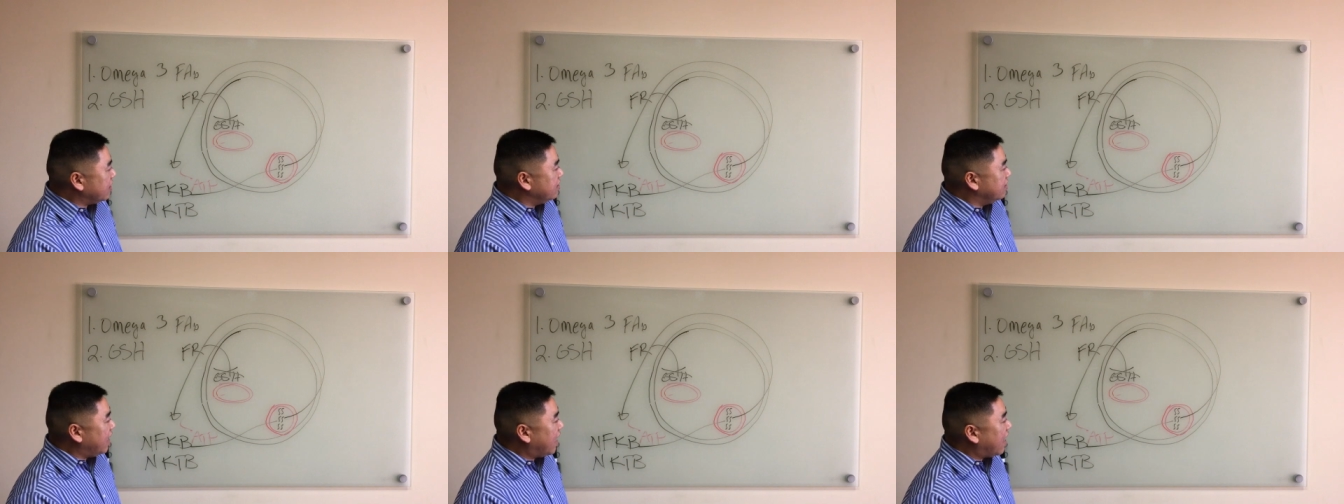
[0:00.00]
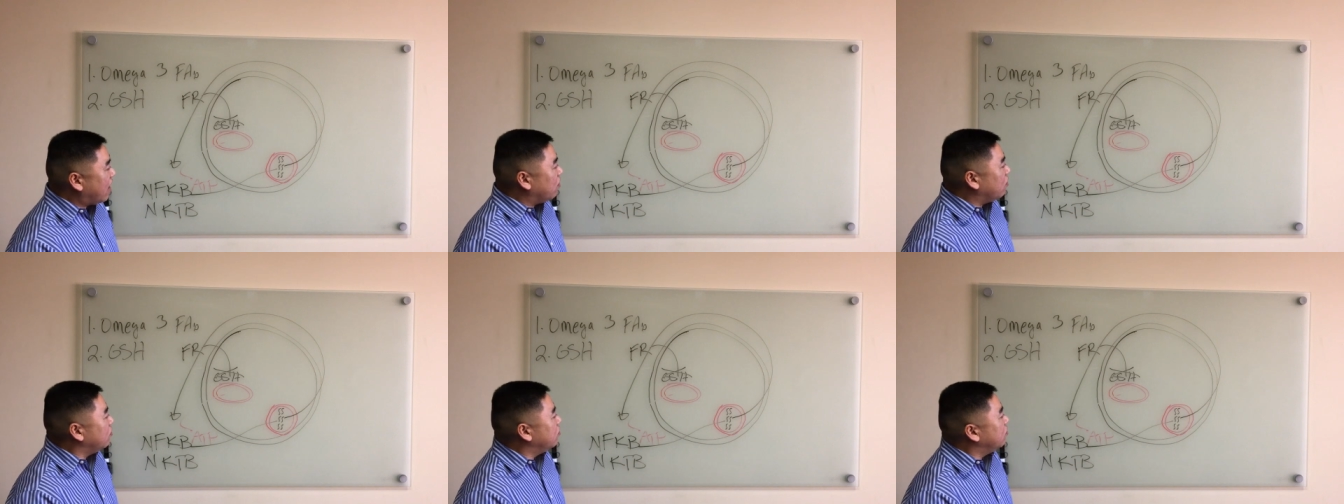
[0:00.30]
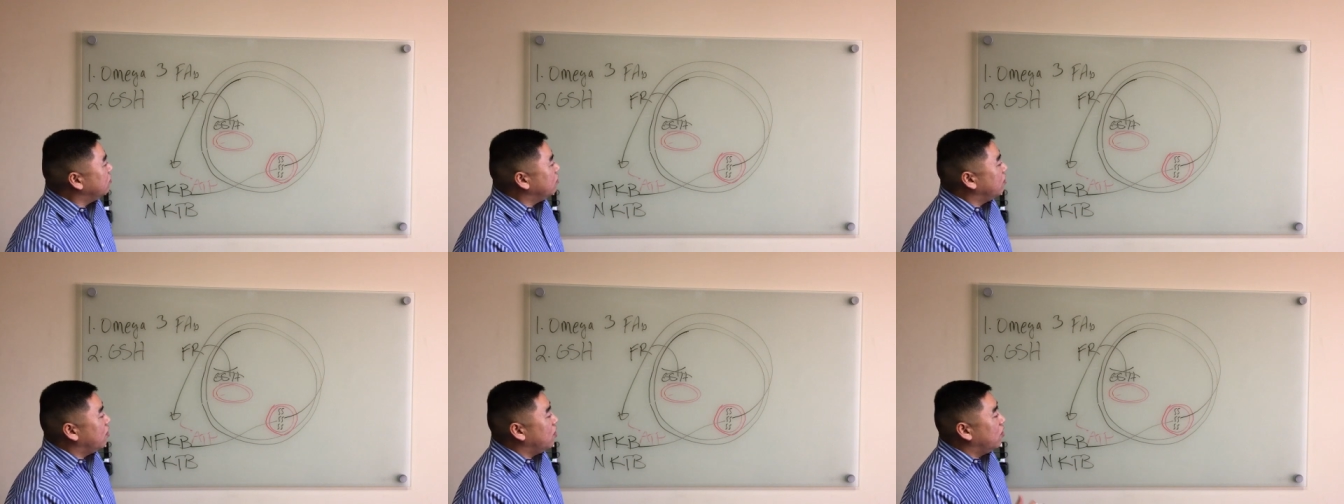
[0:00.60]
Now,
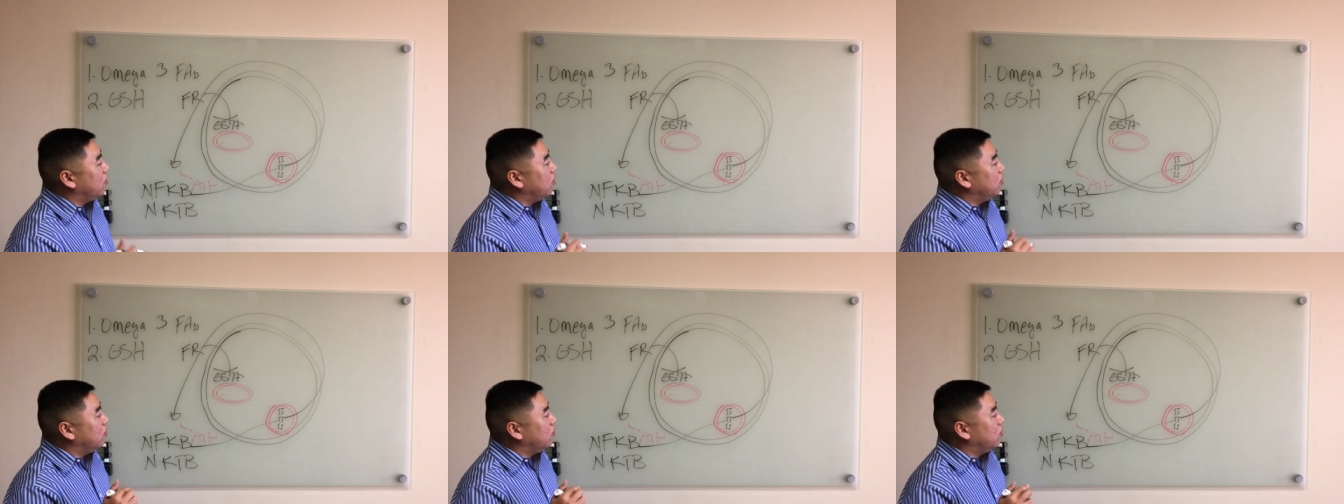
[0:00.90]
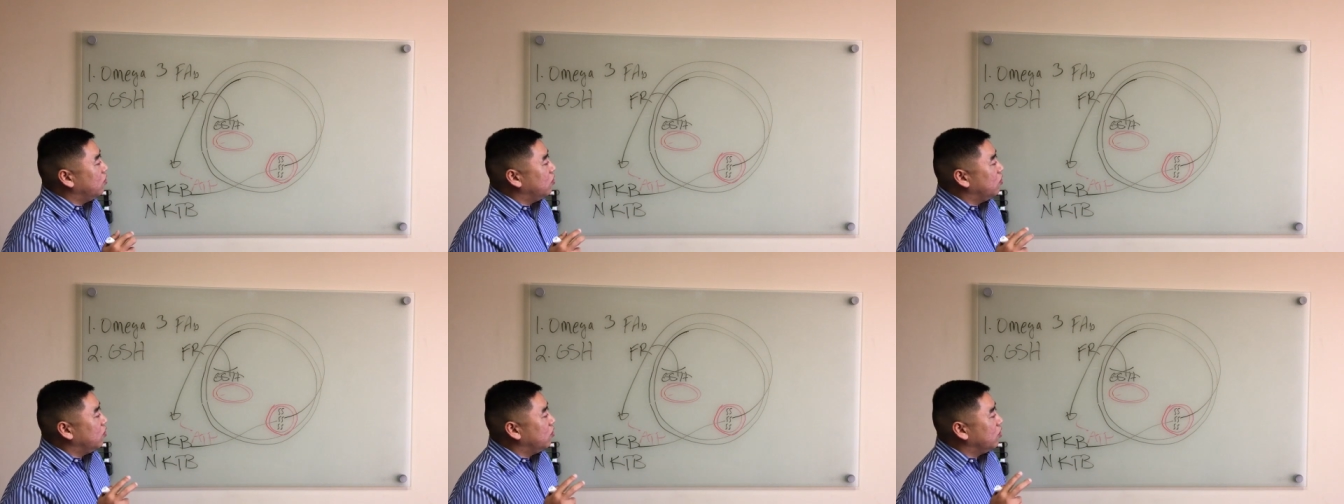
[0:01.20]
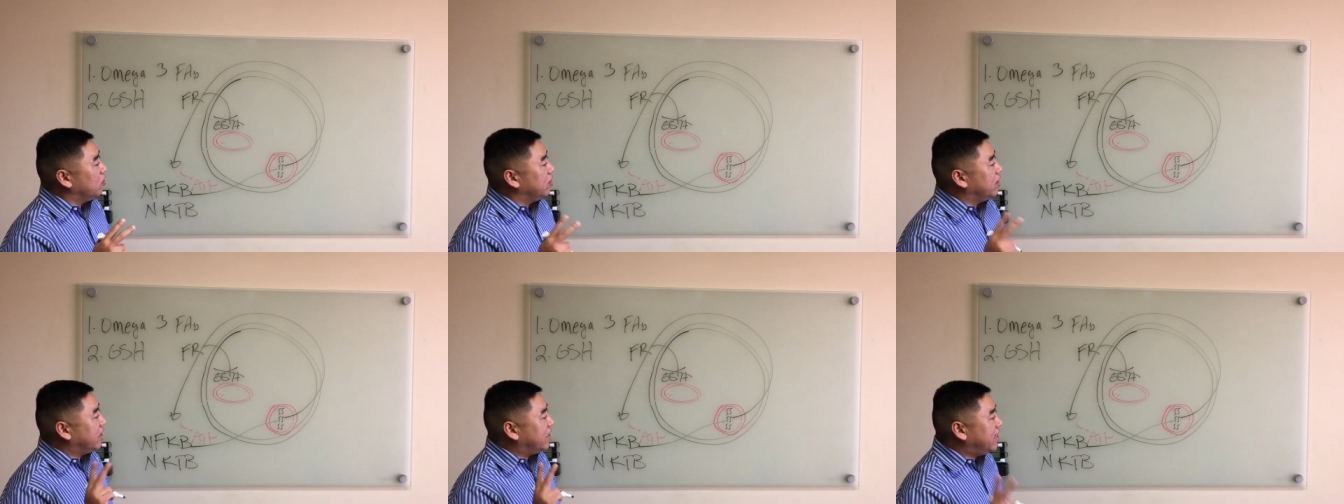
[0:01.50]

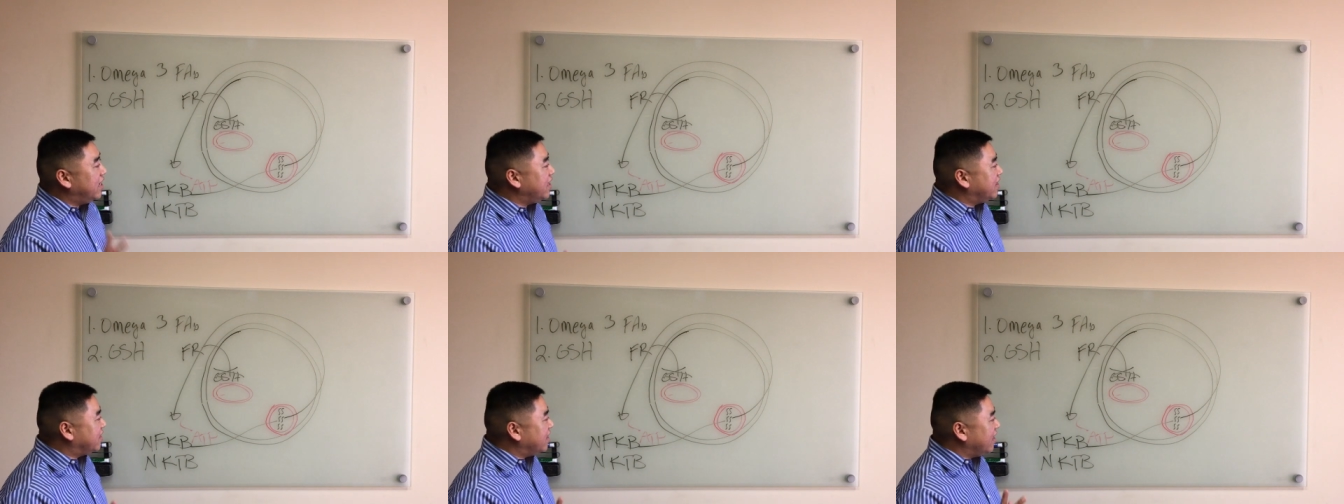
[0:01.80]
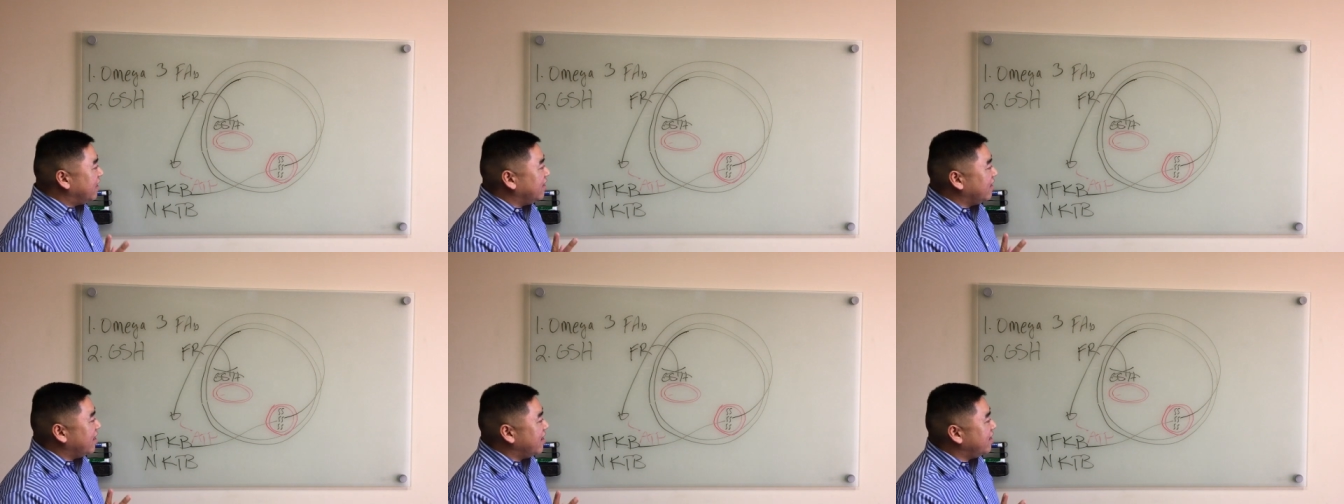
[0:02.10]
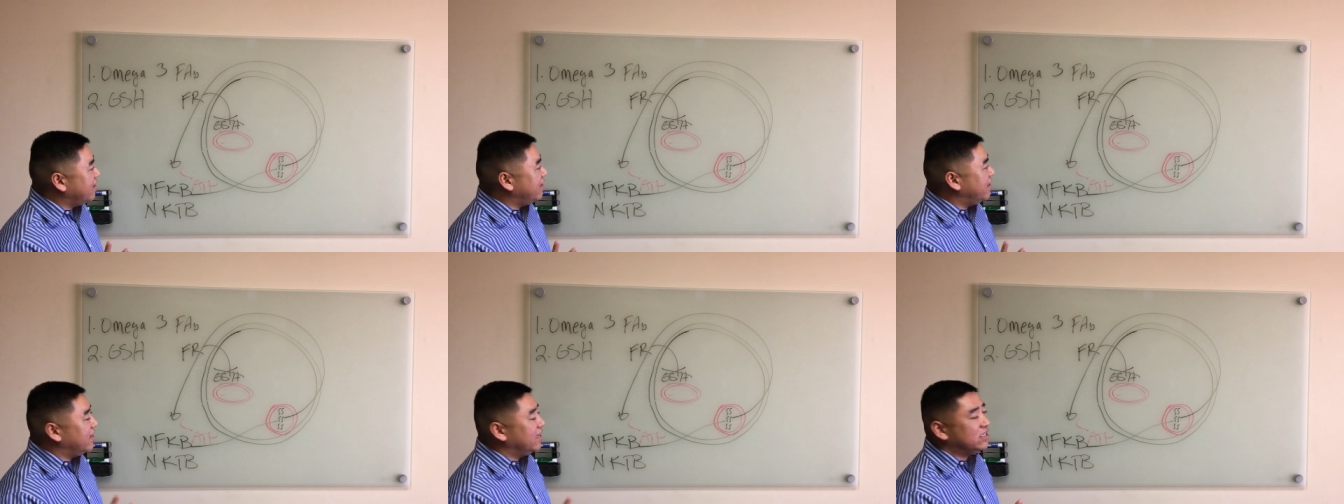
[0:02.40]
the key thing
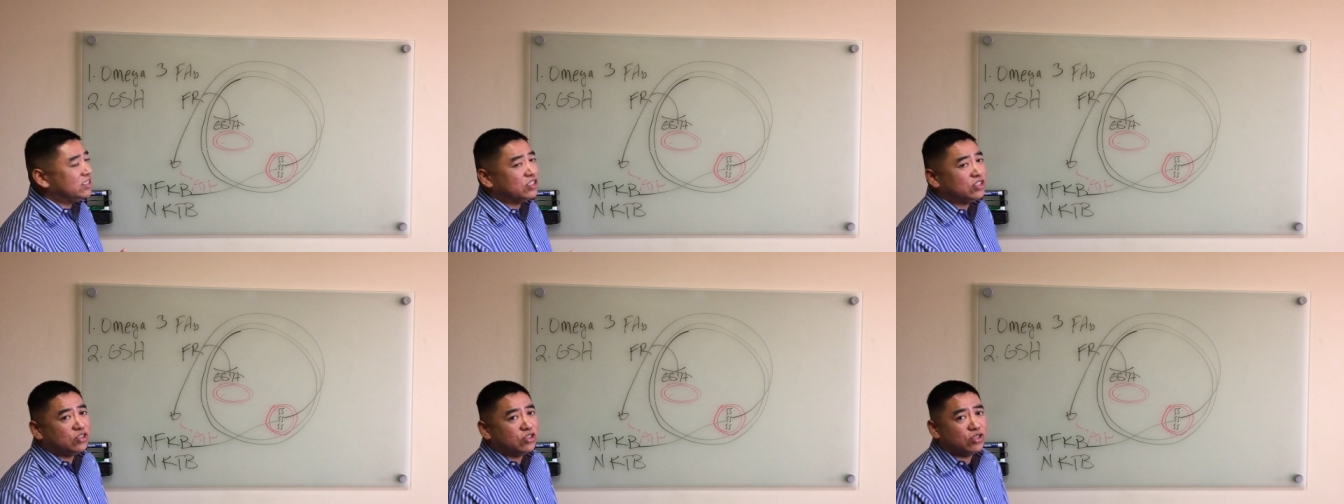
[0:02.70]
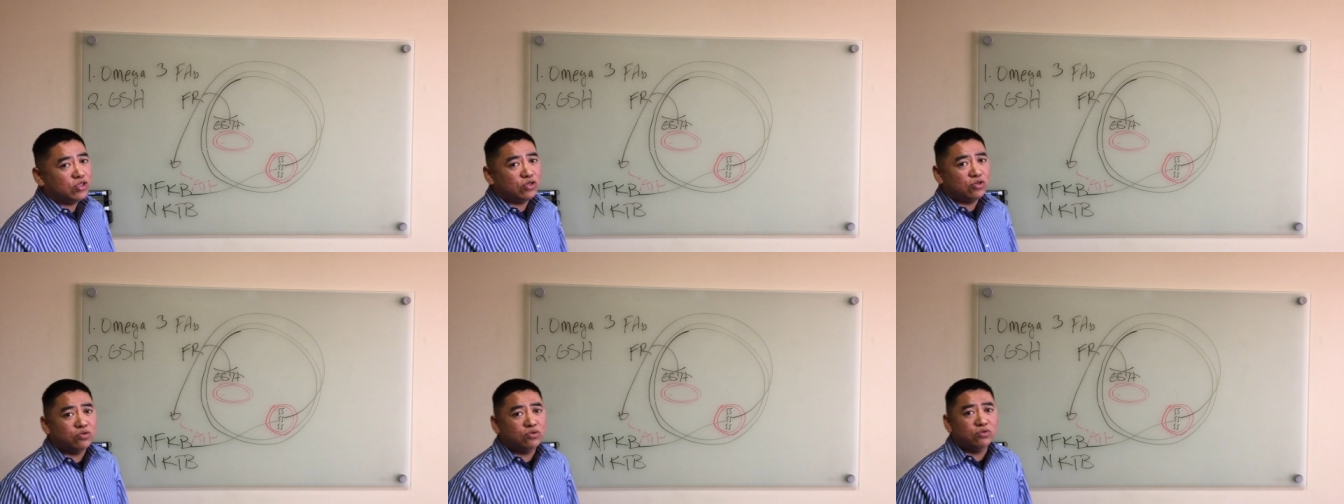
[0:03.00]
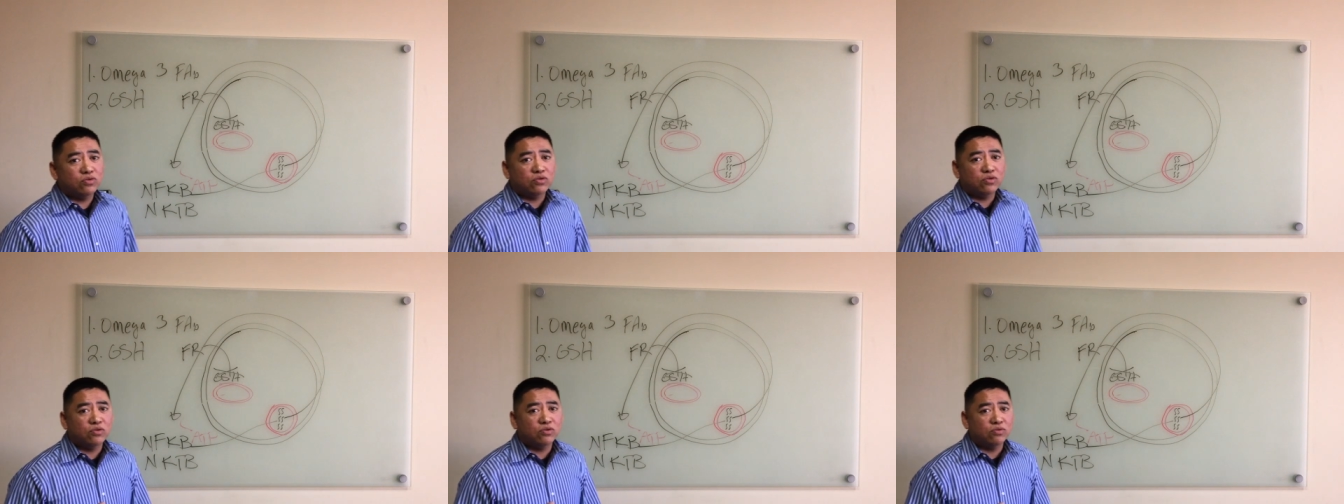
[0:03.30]
then is
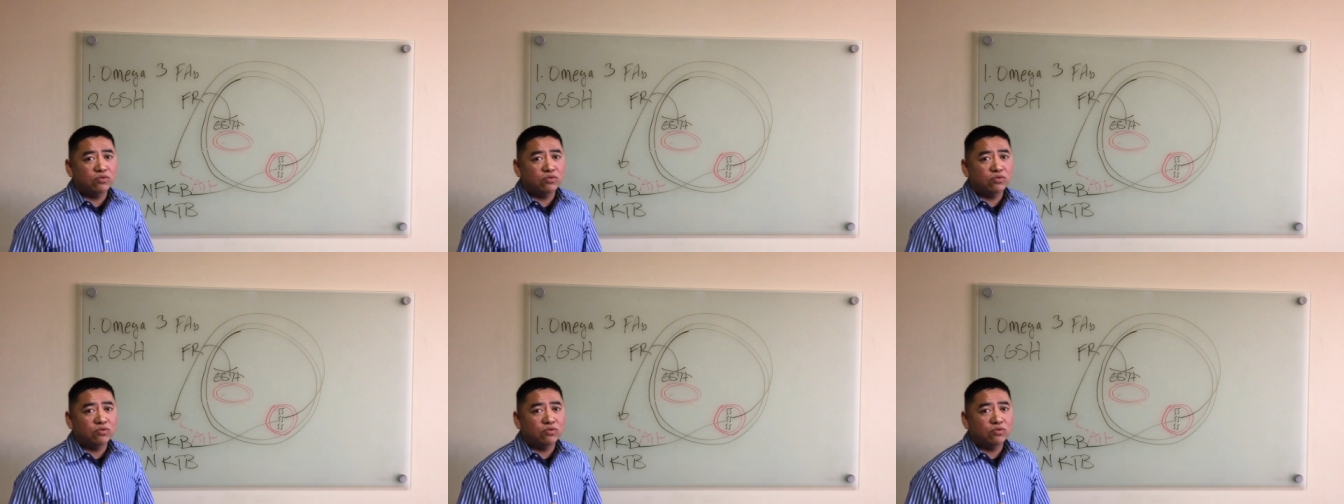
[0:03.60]
to